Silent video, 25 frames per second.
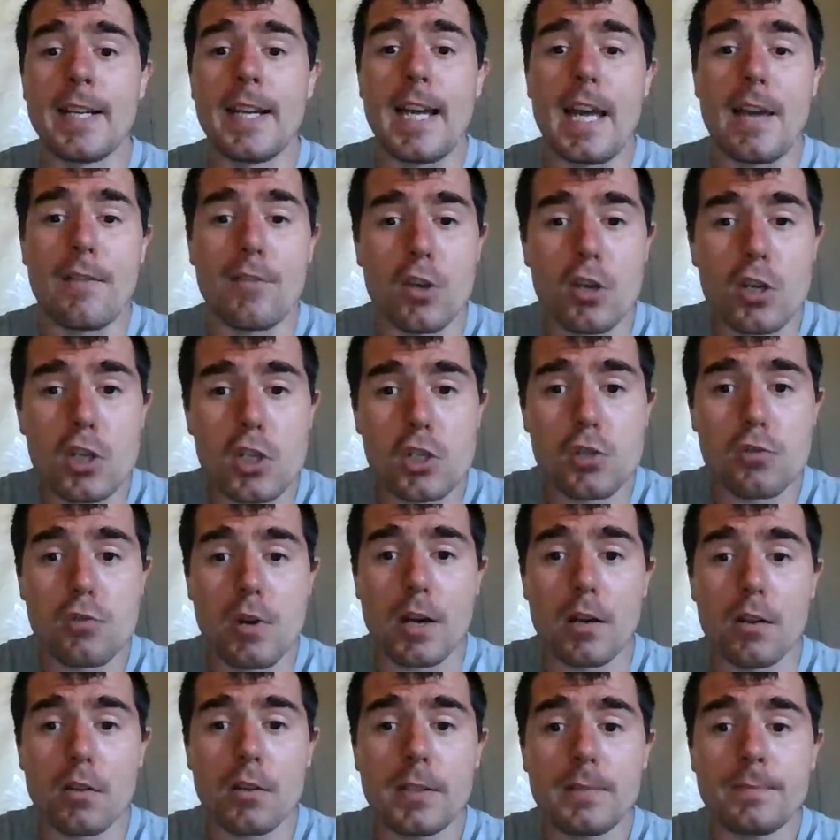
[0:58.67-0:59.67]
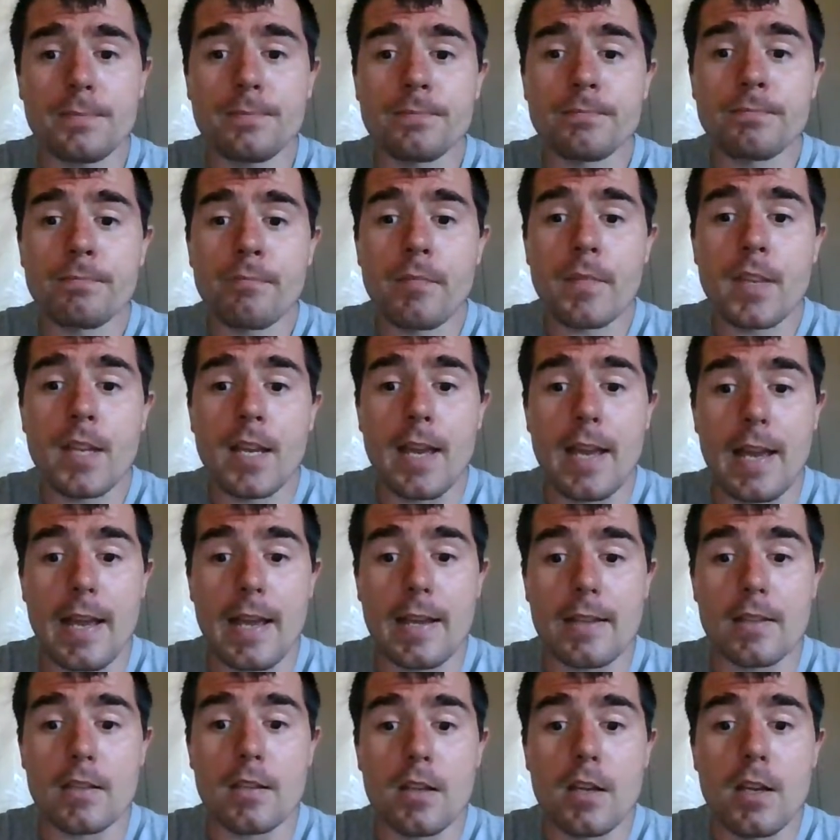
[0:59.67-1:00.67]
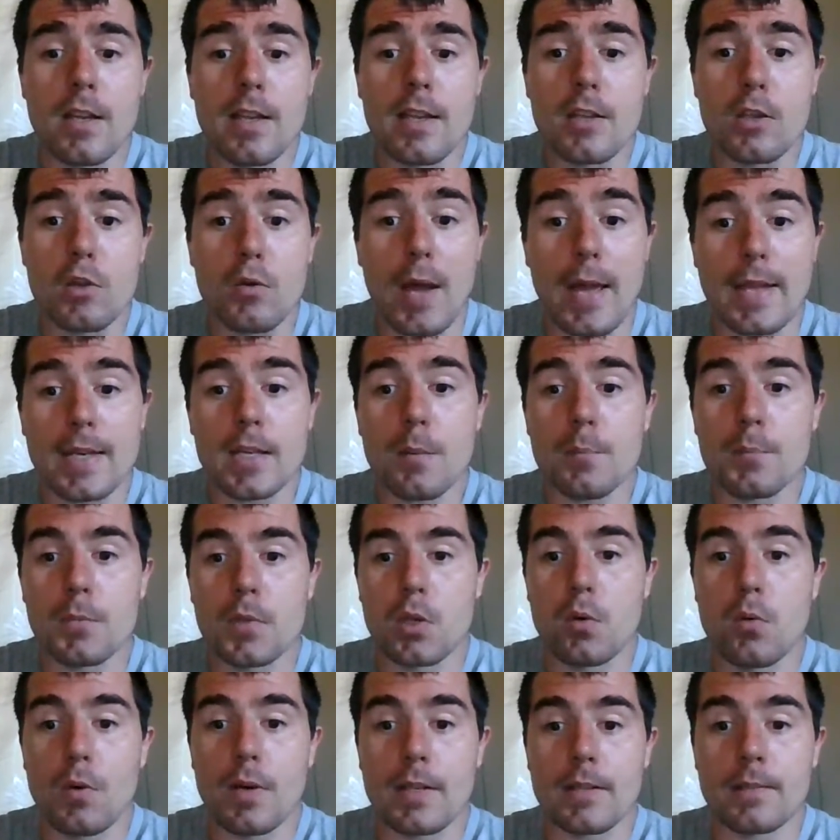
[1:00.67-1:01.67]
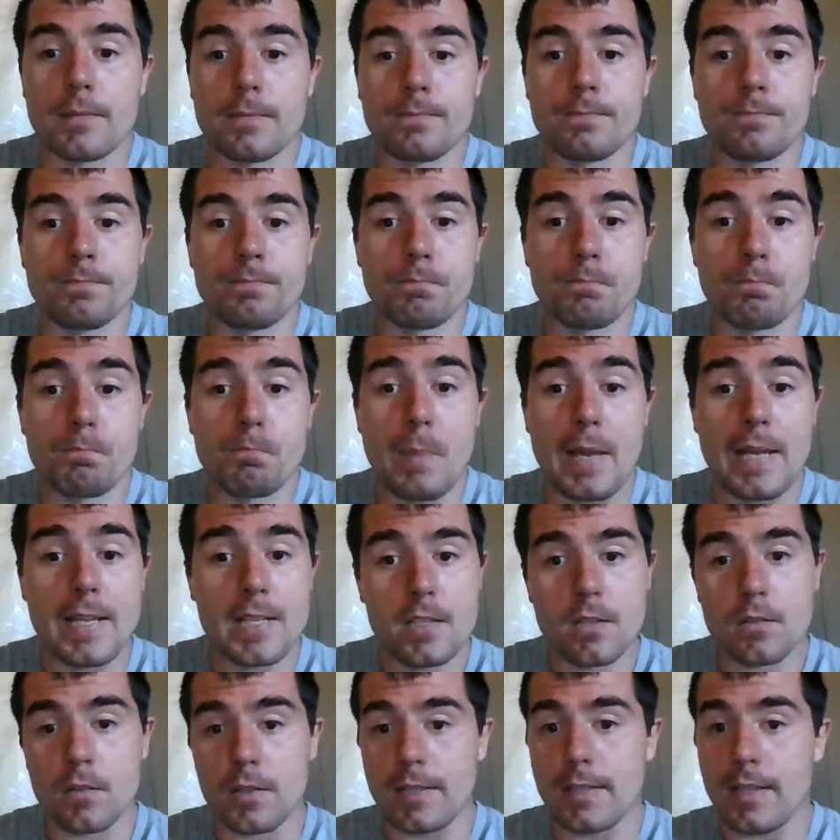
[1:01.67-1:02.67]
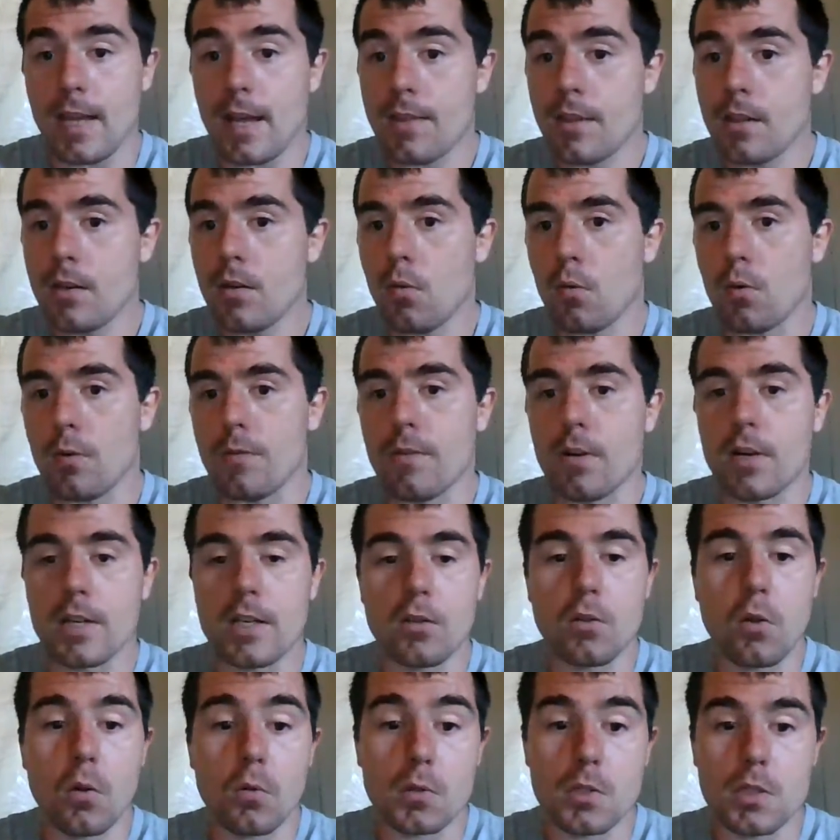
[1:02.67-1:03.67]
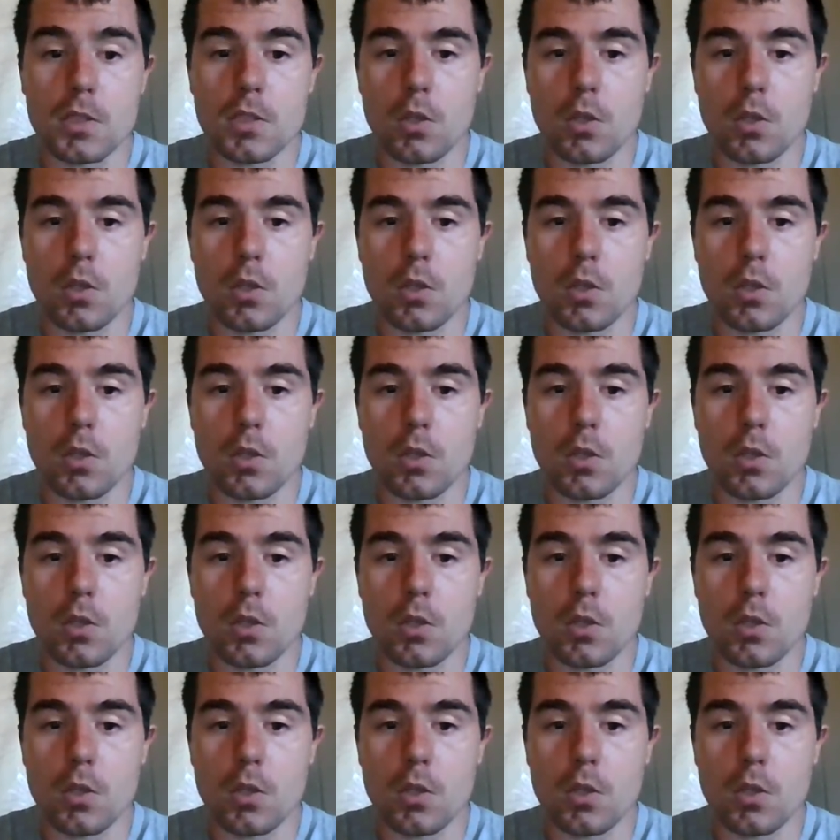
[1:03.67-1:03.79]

If you're struggling and you end up doing basically nothing or very close